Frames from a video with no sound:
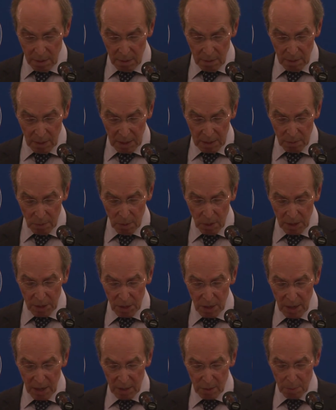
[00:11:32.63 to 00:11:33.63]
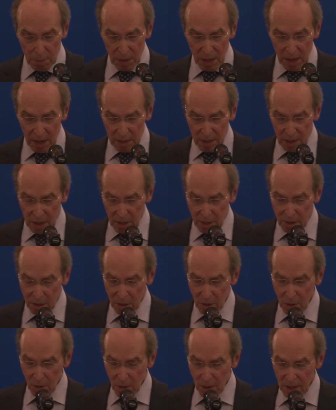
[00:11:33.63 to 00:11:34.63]
that Russia has blocked any
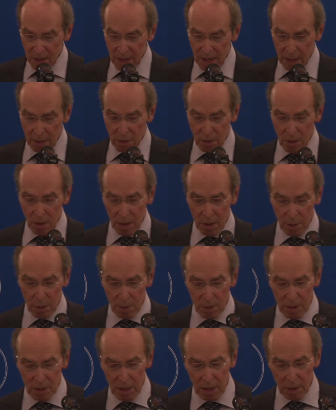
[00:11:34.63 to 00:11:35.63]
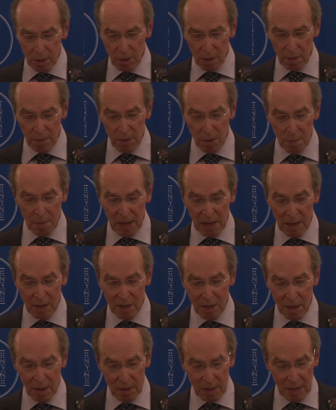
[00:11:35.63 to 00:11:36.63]
Security Council authorization of
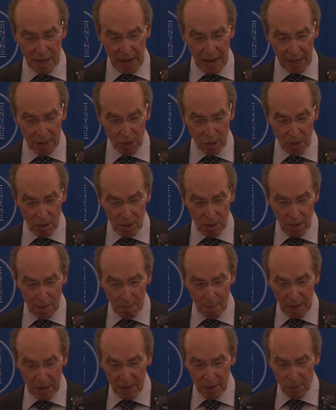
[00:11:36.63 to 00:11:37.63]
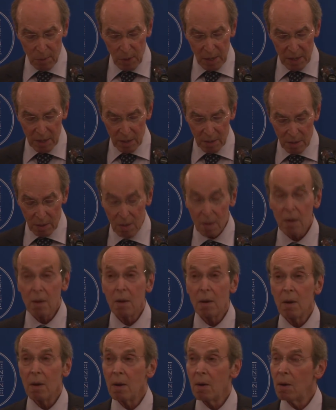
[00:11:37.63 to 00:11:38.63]
humanitarian action that might have weakened
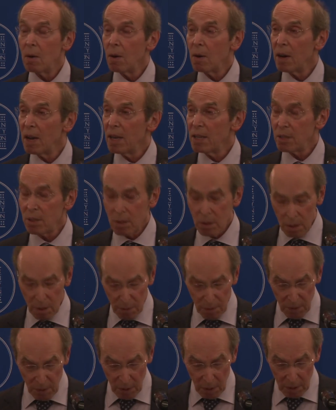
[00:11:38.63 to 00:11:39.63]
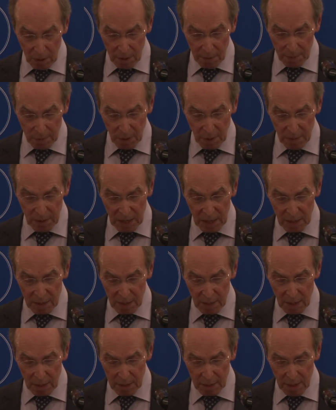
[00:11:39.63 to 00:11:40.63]
or hastened the fall of the
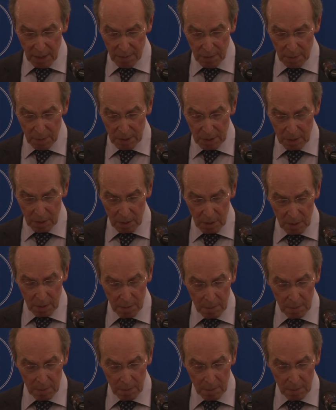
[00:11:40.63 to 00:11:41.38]
Assad government.